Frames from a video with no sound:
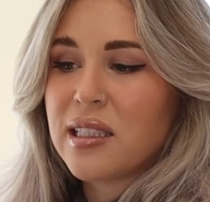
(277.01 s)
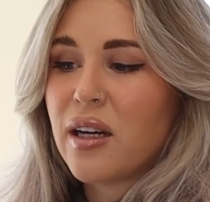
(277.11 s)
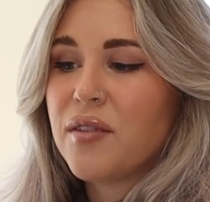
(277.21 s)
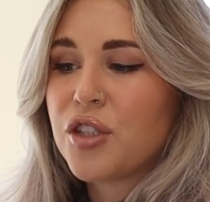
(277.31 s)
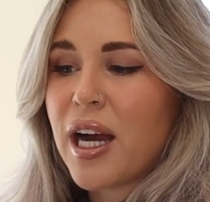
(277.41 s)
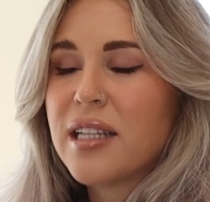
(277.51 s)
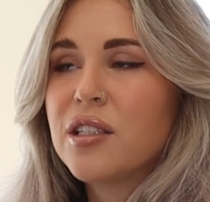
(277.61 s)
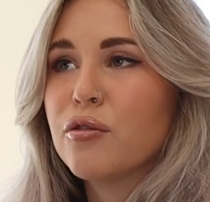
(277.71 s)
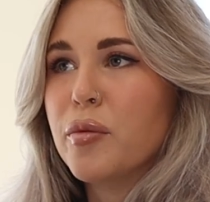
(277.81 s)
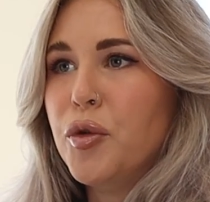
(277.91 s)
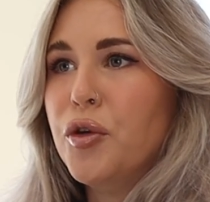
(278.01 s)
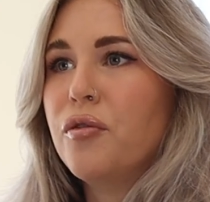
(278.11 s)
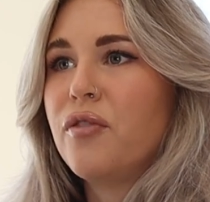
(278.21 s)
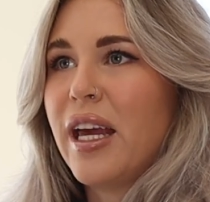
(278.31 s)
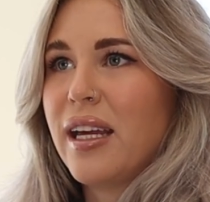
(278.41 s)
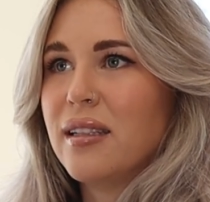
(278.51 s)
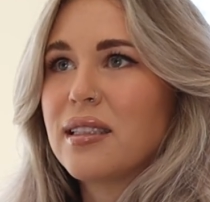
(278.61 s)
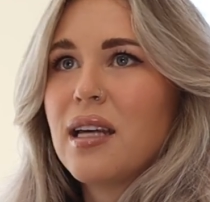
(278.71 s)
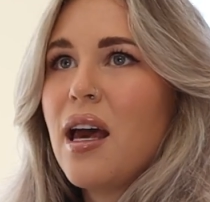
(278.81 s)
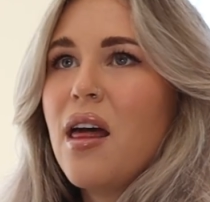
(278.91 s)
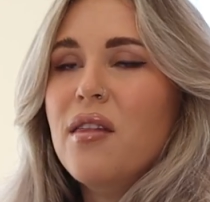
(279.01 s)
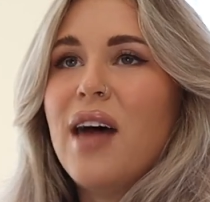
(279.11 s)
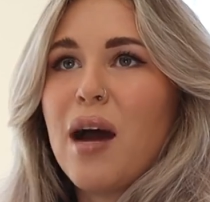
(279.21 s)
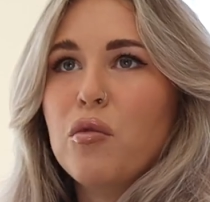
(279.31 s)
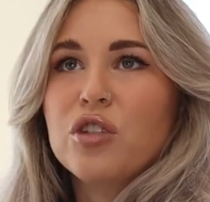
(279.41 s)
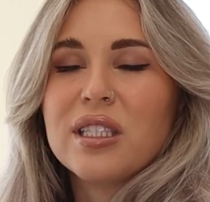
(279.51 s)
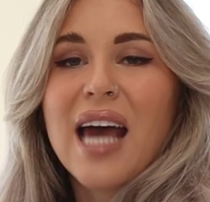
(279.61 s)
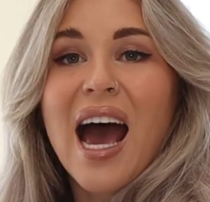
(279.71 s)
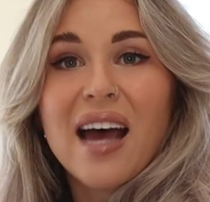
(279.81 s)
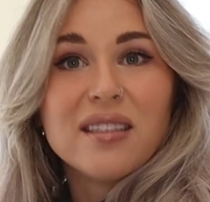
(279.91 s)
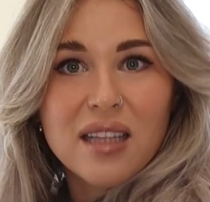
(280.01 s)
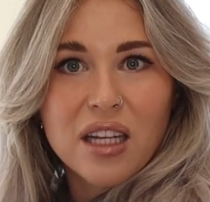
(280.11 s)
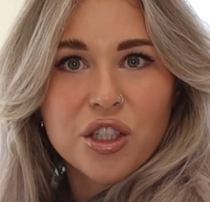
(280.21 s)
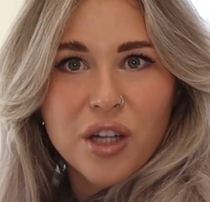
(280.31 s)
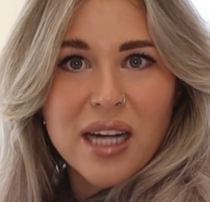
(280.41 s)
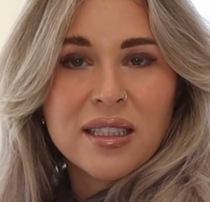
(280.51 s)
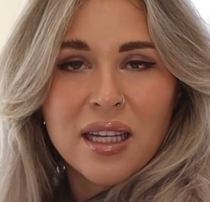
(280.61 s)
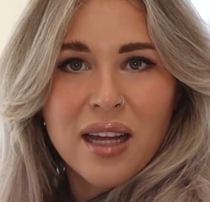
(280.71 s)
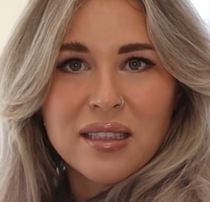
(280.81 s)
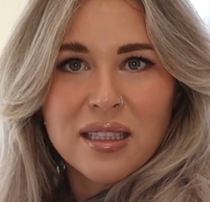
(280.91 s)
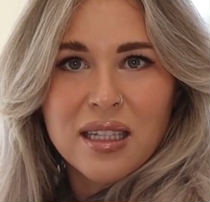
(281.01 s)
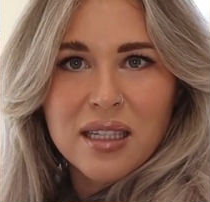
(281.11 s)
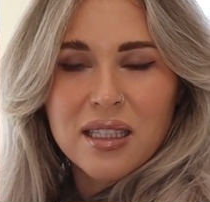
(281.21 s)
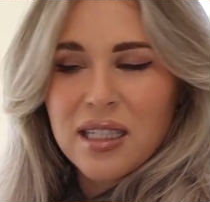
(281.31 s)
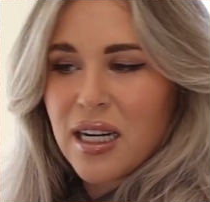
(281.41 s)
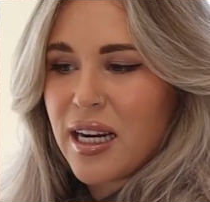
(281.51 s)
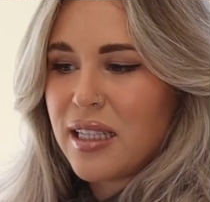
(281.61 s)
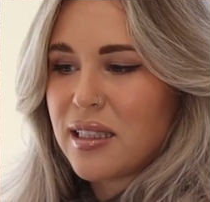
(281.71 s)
So I've tried to remove things that will just add to that stress unless it's necessary.